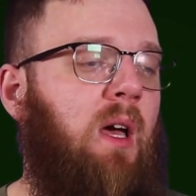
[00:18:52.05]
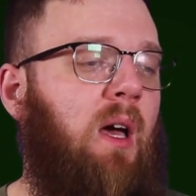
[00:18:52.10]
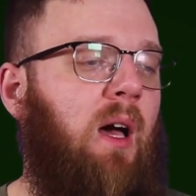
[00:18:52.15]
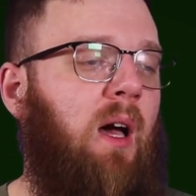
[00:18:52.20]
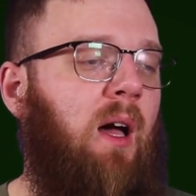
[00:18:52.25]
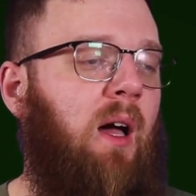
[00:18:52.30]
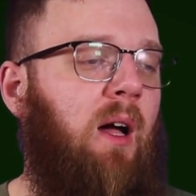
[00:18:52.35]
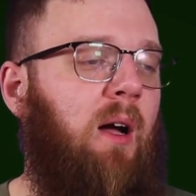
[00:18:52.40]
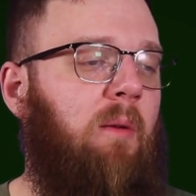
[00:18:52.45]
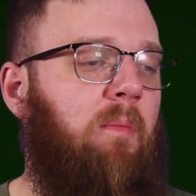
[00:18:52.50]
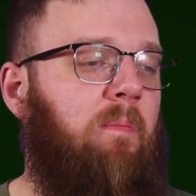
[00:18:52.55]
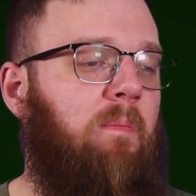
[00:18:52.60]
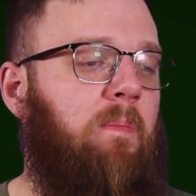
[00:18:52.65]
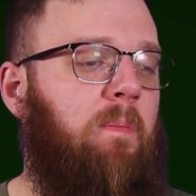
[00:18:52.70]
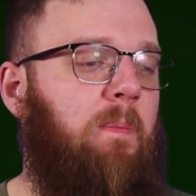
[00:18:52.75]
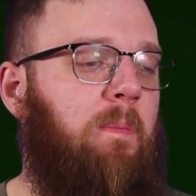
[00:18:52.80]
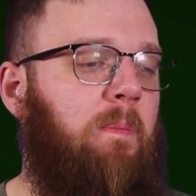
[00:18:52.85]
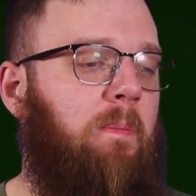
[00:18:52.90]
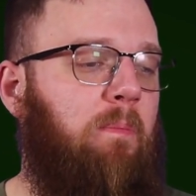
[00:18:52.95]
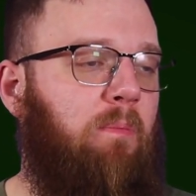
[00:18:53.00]

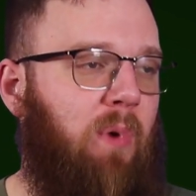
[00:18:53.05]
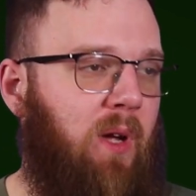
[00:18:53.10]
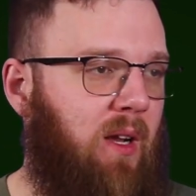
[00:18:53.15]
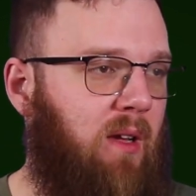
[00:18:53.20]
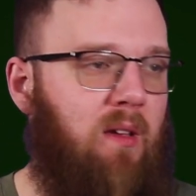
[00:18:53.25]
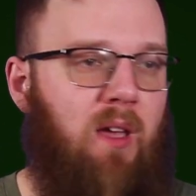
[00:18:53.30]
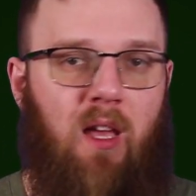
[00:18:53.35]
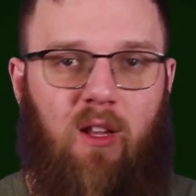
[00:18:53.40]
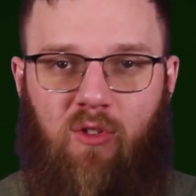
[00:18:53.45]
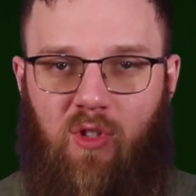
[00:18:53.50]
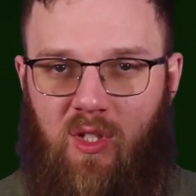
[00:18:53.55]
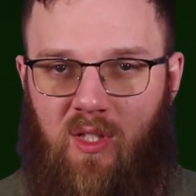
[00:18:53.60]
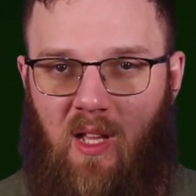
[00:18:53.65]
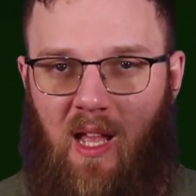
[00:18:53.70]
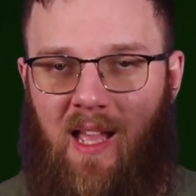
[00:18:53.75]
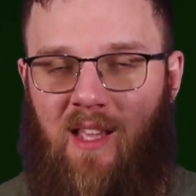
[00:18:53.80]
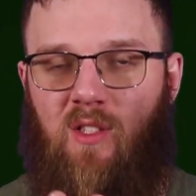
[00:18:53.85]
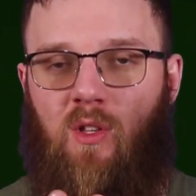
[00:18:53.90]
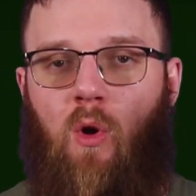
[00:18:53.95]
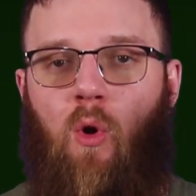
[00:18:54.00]
But again, just
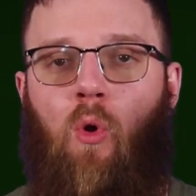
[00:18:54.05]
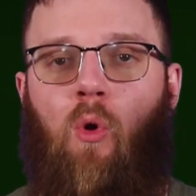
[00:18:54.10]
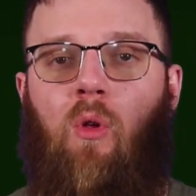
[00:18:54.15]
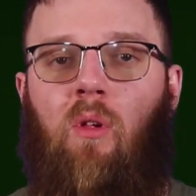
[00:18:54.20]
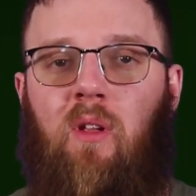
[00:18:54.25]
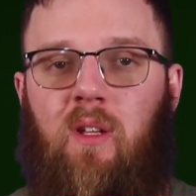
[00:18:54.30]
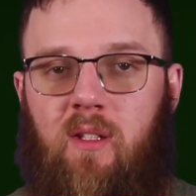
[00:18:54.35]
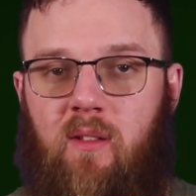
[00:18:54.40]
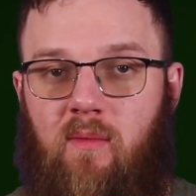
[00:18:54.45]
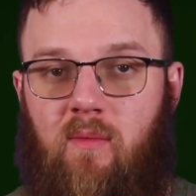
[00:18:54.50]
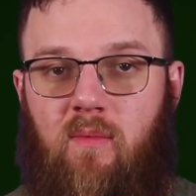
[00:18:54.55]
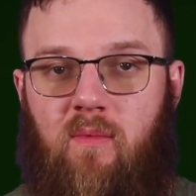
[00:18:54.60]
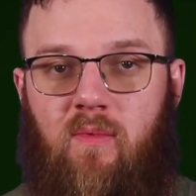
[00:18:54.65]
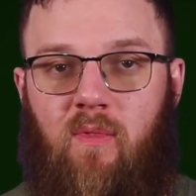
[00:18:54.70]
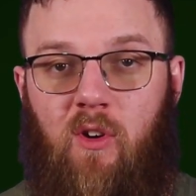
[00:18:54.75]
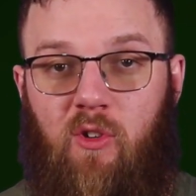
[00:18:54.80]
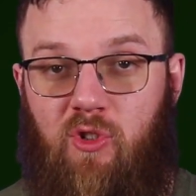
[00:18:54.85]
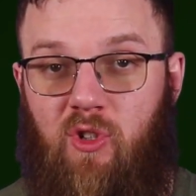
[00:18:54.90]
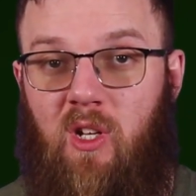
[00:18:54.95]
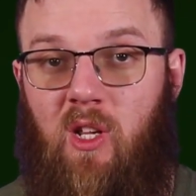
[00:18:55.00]
as a whole, it
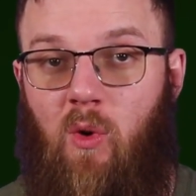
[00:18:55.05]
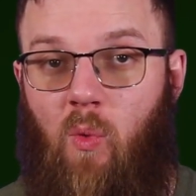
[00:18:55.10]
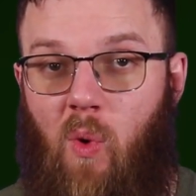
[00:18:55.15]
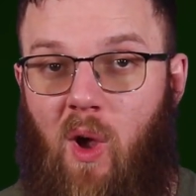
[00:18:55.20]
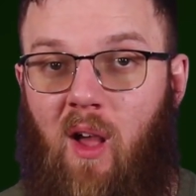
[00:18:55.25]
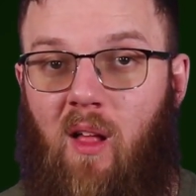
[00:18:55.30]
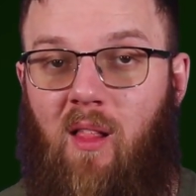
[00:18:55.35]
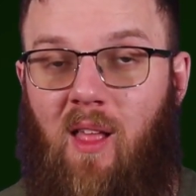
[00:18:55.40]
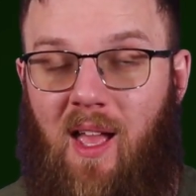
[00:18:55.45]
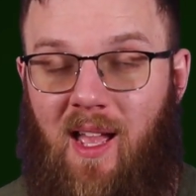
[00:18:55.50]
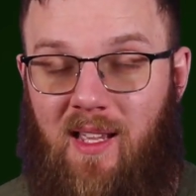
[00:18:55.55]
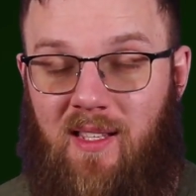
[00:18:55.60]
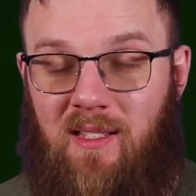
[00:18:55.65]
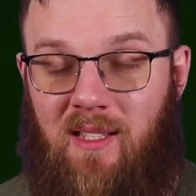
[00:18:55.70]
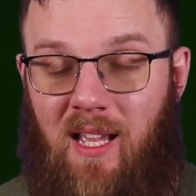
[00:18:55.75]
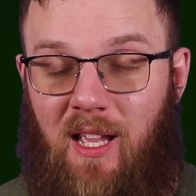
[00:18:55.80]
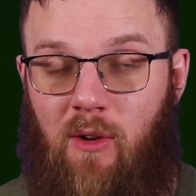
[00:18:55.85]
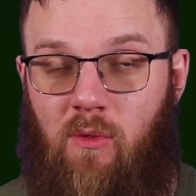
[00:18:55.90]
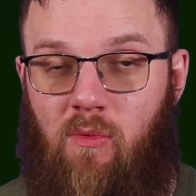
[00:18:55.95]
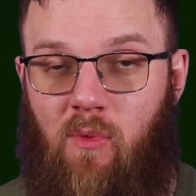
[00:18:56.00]
functioning well
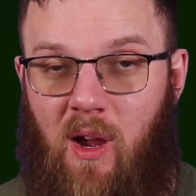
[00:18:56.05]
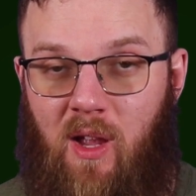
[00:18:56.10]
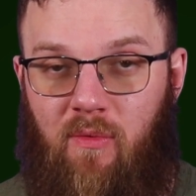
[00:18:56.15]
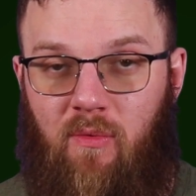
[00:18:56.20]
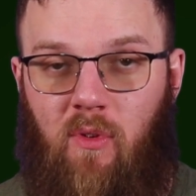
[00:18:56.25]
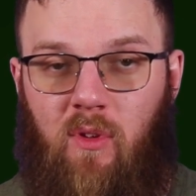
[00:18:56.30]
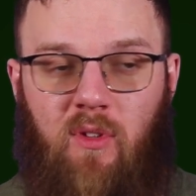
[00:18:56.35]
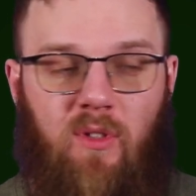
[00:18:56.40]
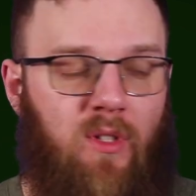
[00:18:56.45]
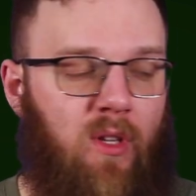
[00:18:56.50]
as a rifle.